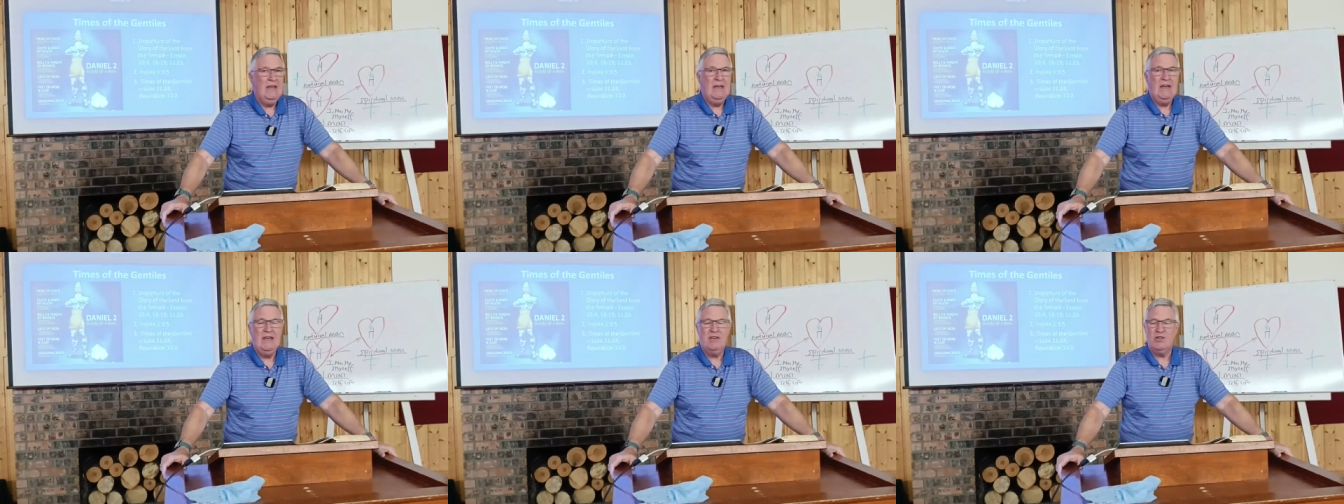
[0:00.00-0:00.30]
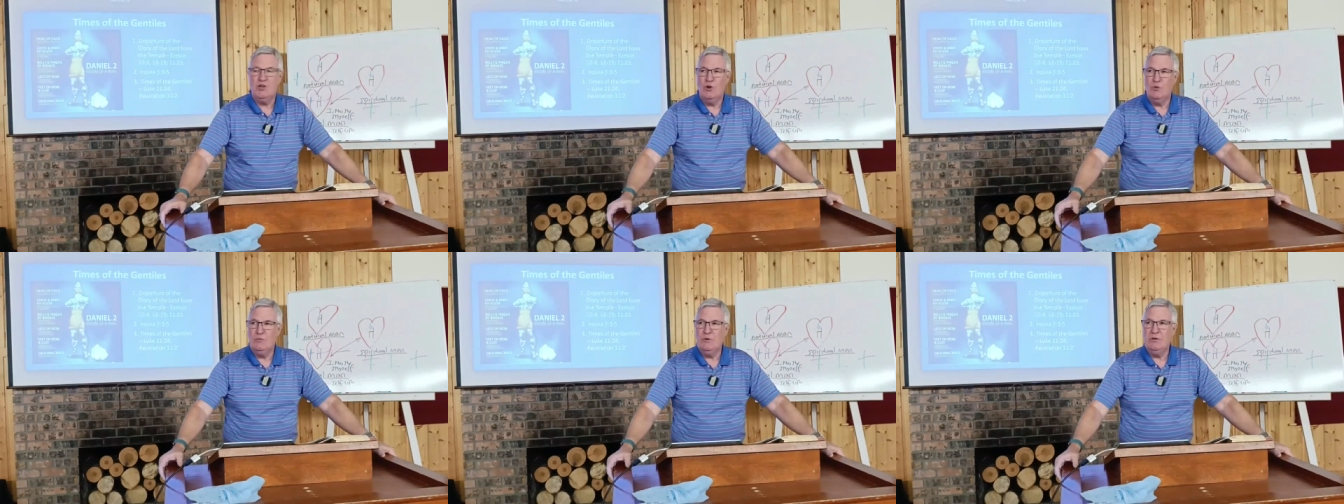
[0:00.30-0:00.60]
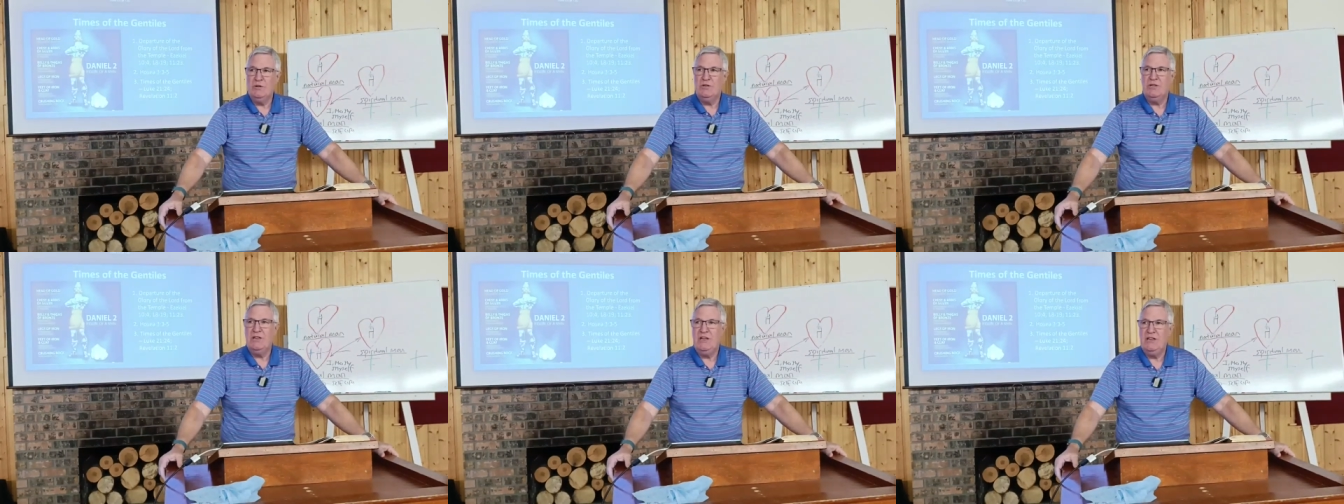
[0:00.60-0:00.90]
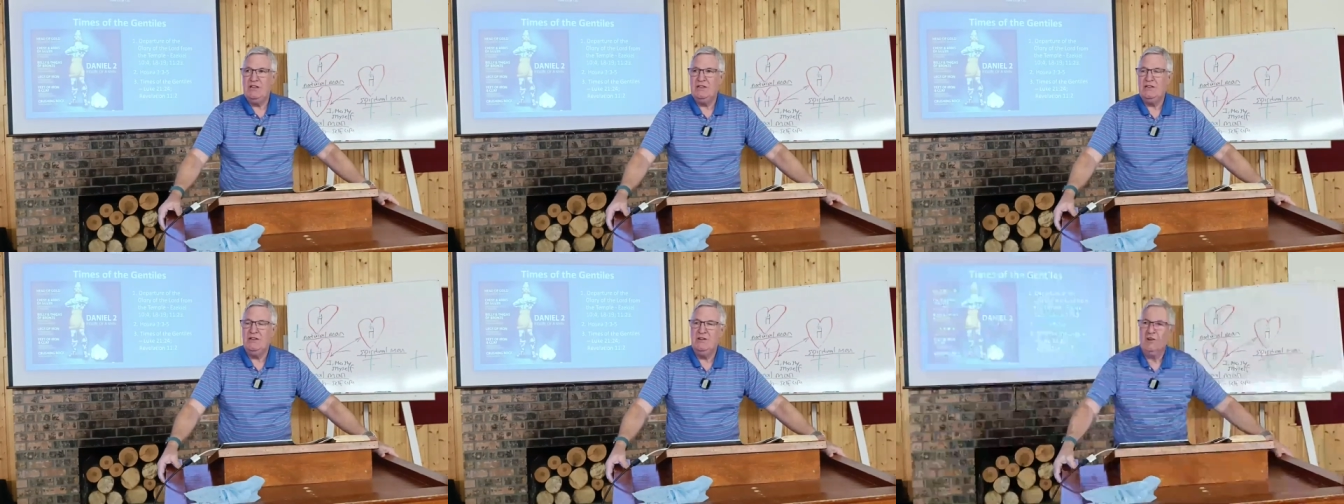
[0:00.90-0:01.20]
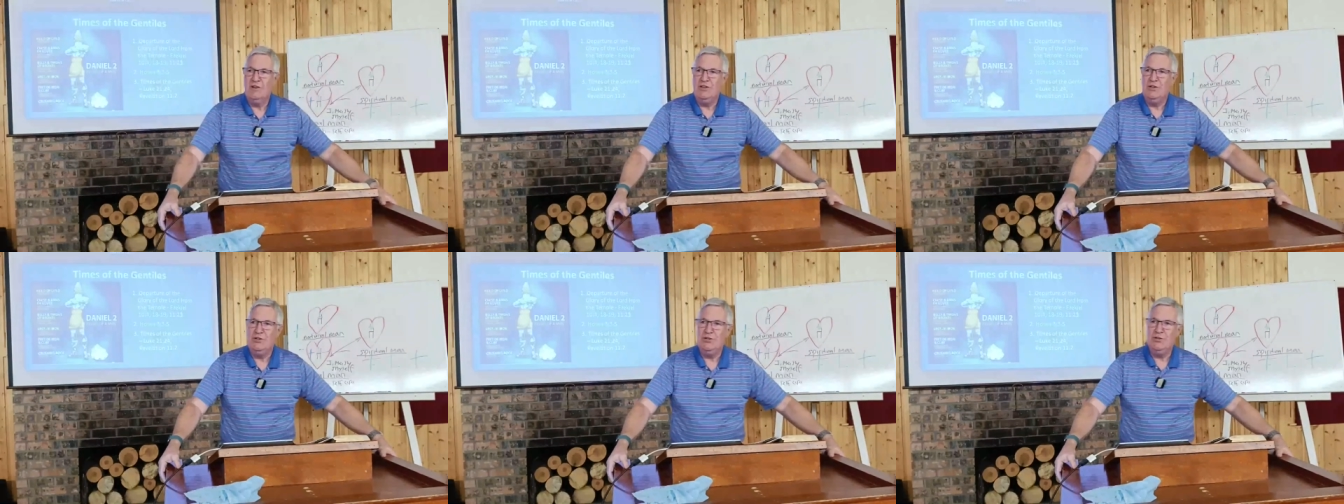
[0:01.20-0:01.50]
it's open season
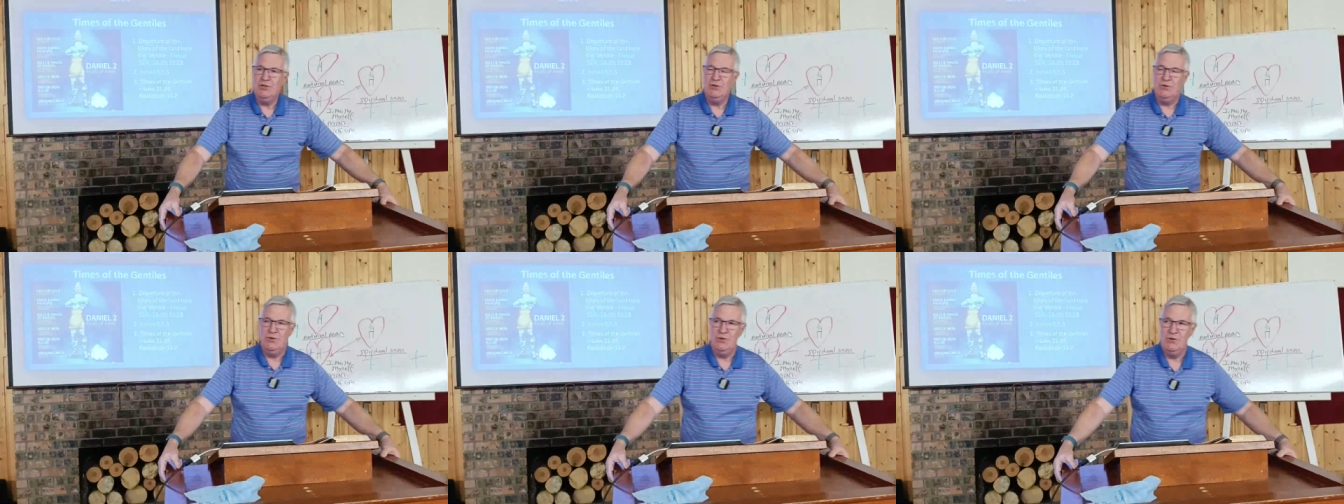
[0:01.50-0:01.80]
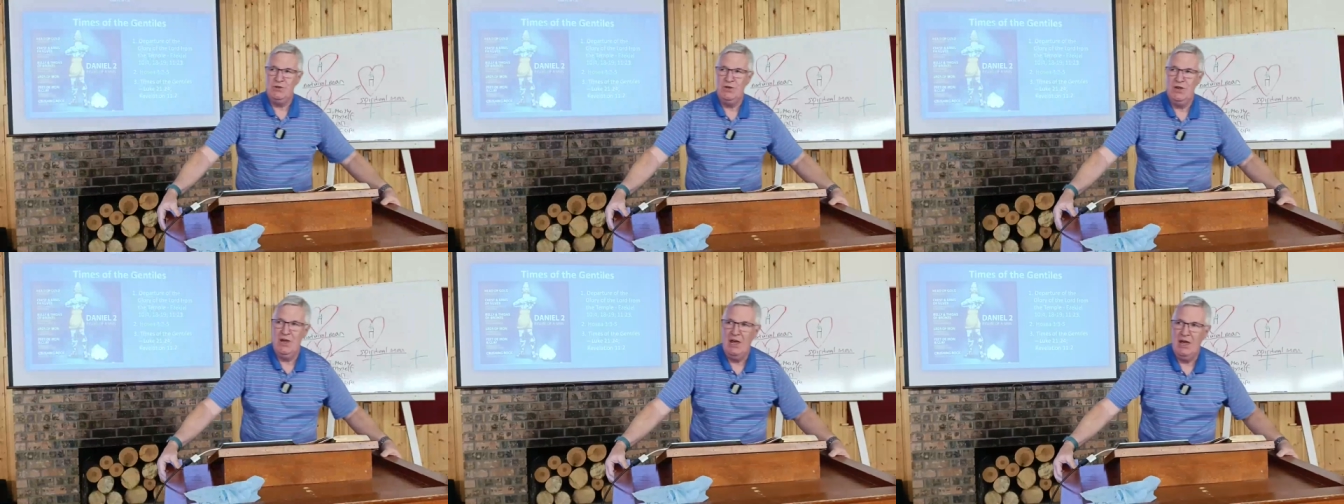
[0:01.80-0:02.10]
on Jews.